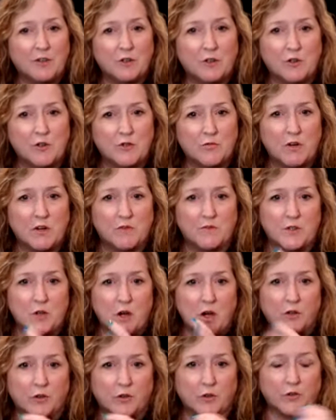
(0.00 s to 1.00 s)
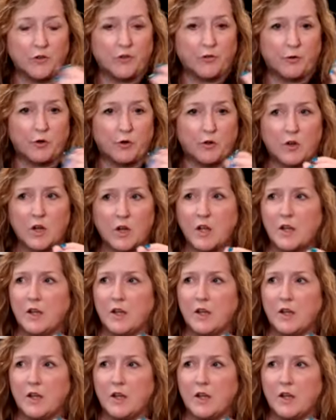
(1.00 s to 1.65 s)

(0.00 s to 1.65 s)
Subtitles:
or $12 for,